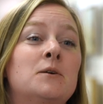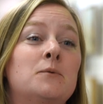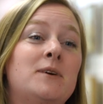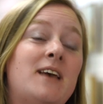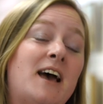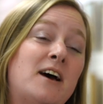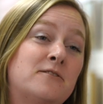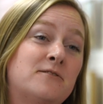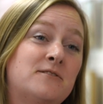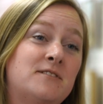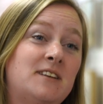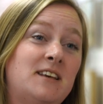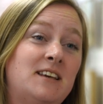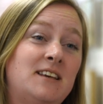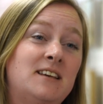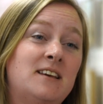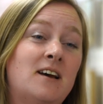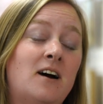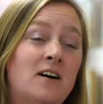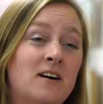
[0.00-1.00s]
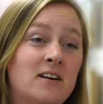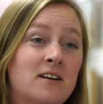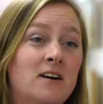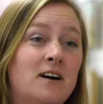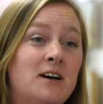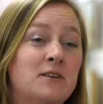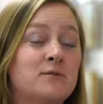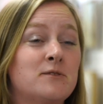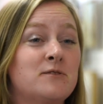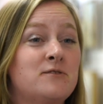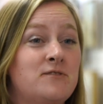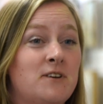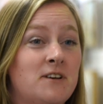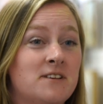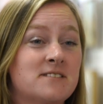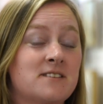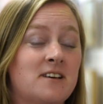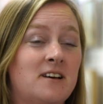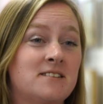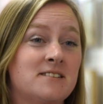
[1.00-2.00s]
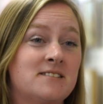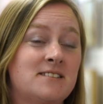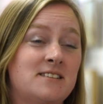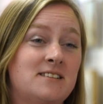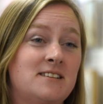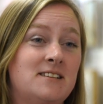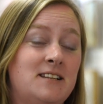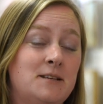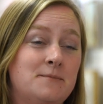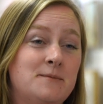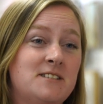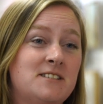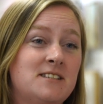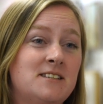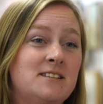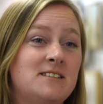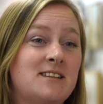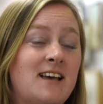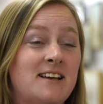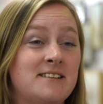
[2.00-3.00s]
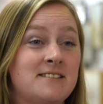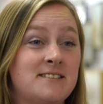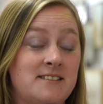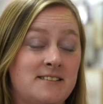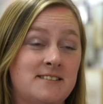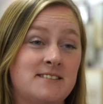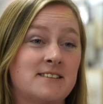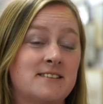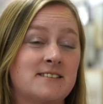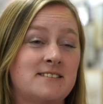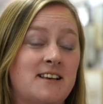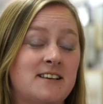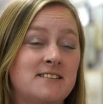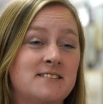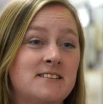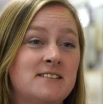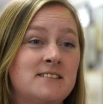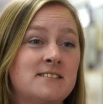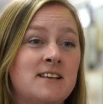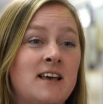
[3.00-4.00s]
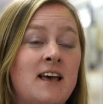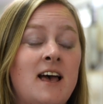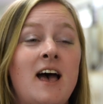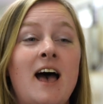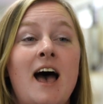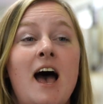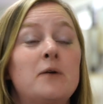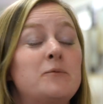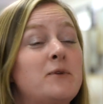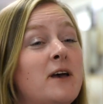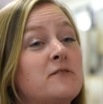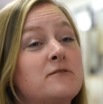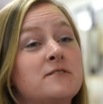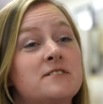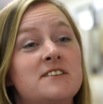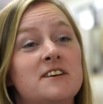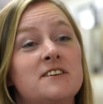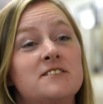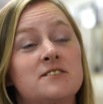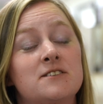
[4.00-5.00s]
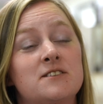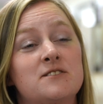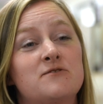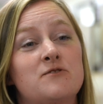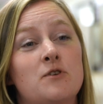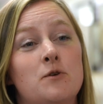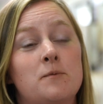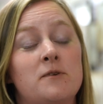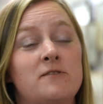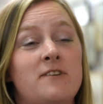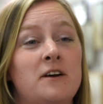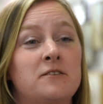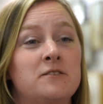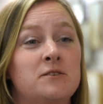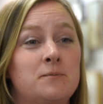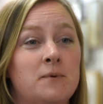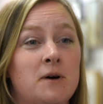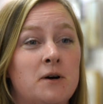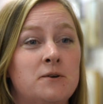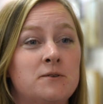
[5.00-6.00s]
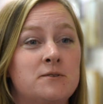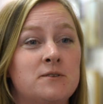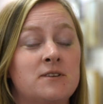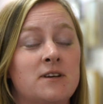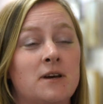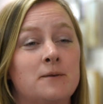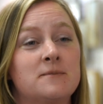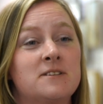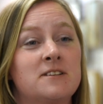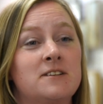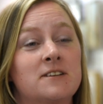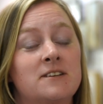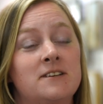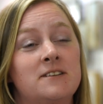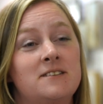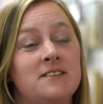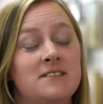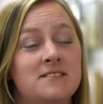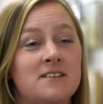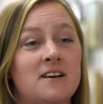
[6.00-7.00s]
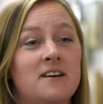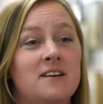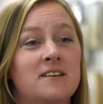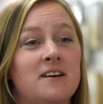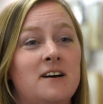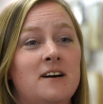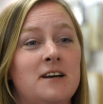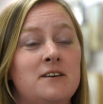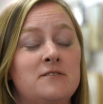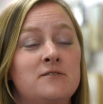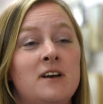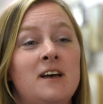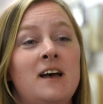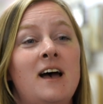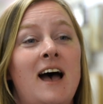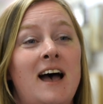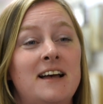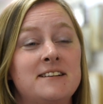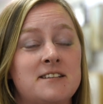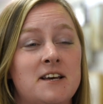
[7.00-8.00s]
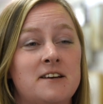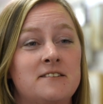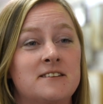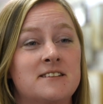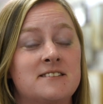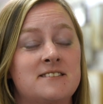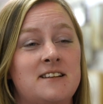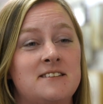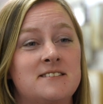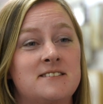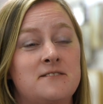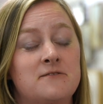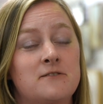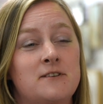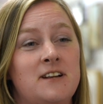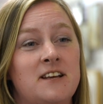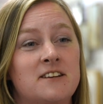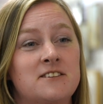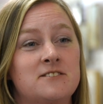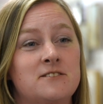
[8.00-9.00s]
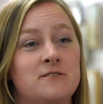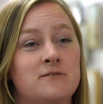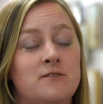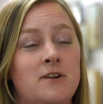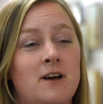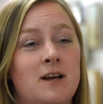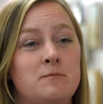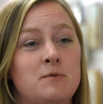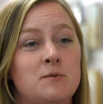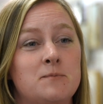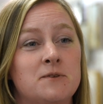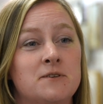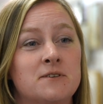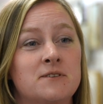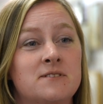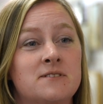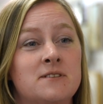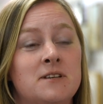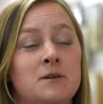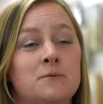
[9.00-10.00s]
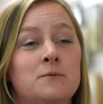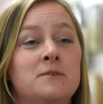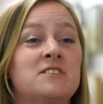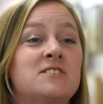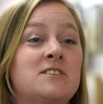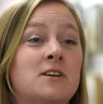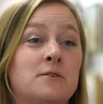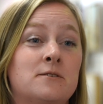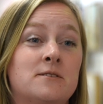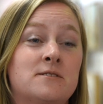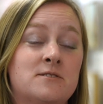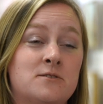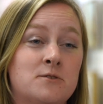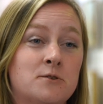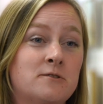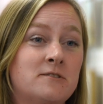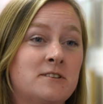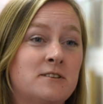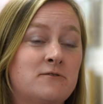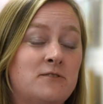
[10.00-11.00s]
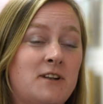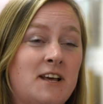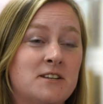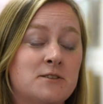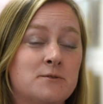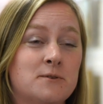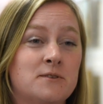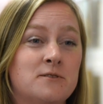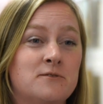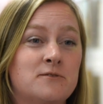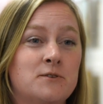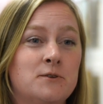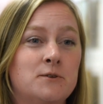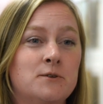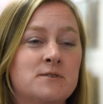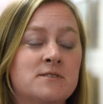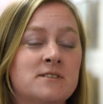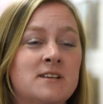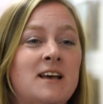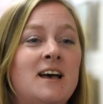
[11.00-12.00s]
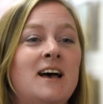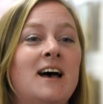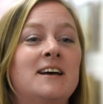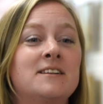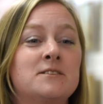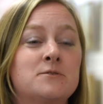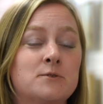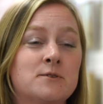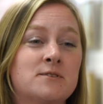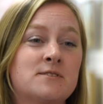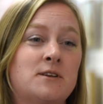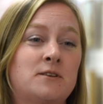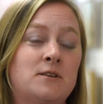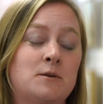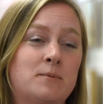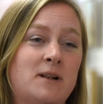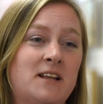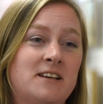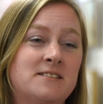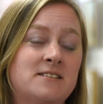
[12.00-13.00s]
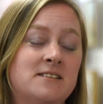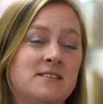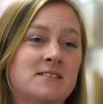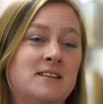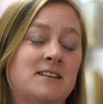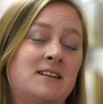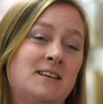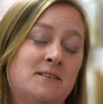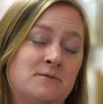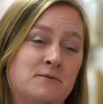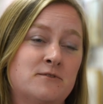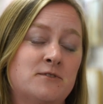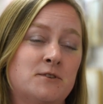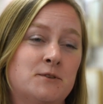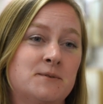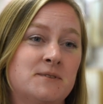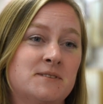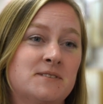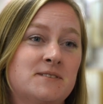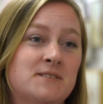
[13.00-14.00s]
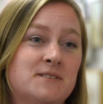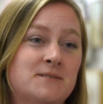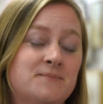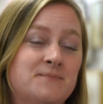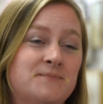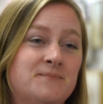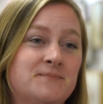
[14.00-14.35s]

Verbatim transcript: We have the archive of First Garden City Limited and its successors, and we have researchers from around the world who come to look at this archive and our extensive collection of library books, which tell the story of Letchworth, of course, and also the places that it influenced.